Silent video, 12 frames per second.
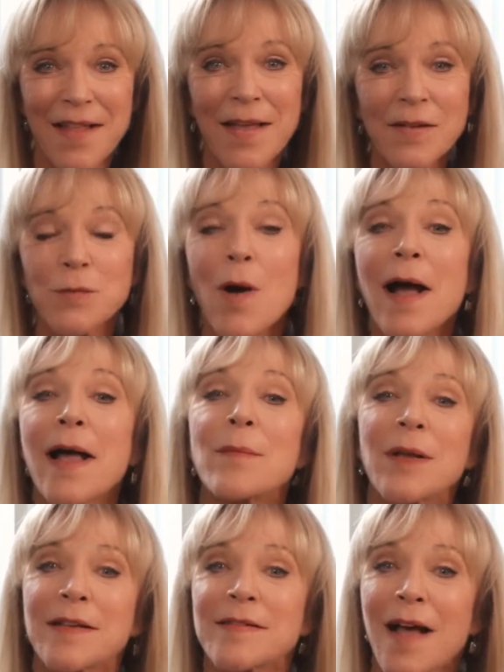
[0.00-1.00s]
That's why
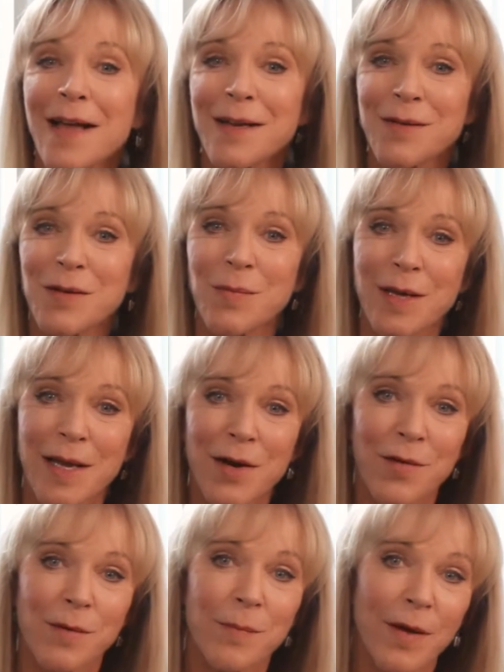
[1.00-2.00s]
I'm excited to be
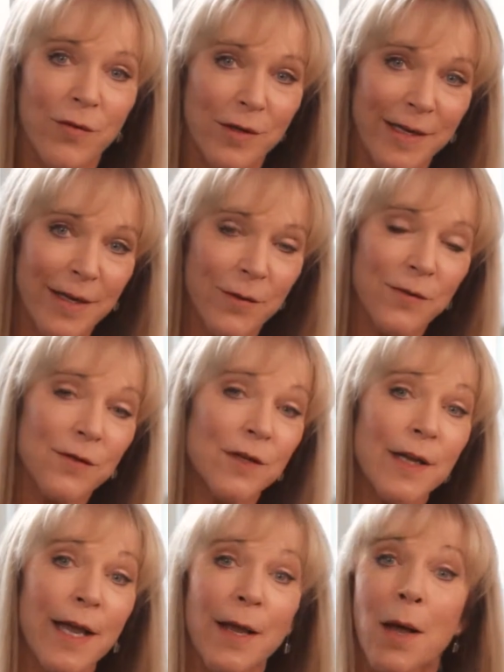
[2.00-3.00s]
here in Beverly Hills
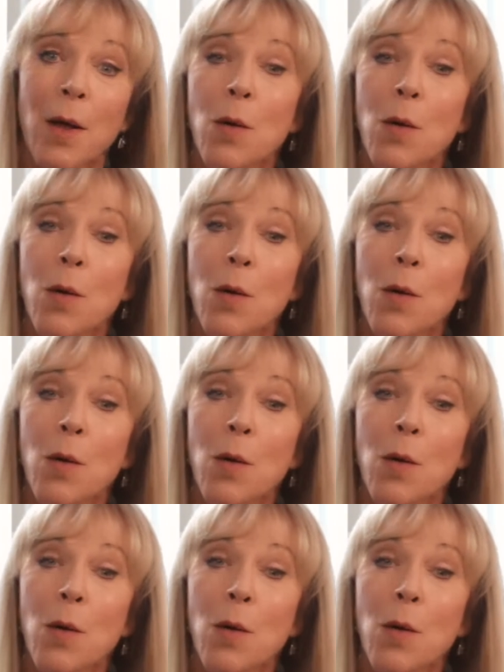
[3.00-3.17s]
today